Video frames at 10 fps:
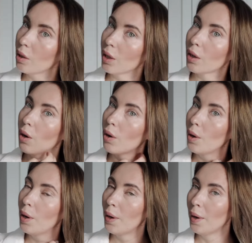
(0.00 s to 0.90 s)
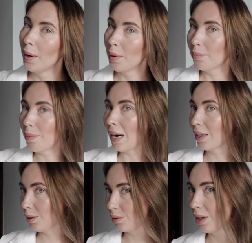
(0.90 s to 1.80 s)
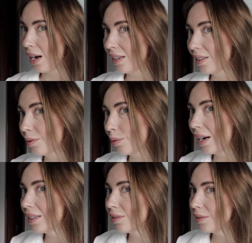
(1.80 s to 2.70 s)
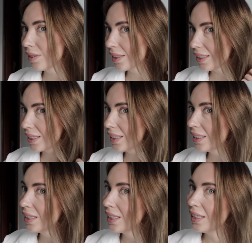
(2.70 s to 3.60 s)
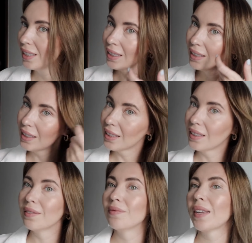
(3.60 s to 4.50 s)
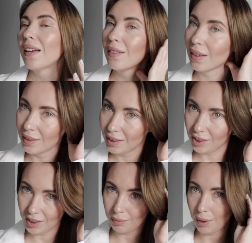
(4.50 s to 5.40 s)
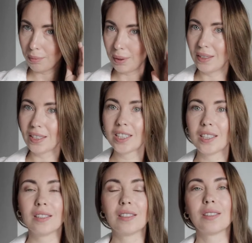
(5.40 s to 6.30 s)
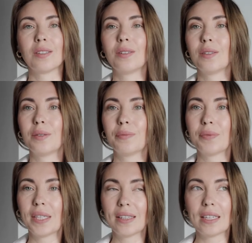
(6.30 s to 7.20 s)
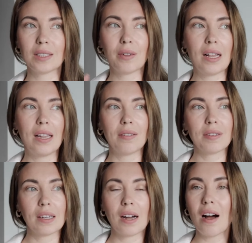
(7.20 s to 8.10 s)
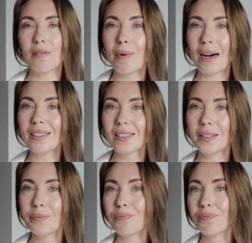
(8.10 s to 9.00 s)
gonna go back to kind of white, you will see. I don't know, it's just my prediction. So yeah, that's why I left the half bottle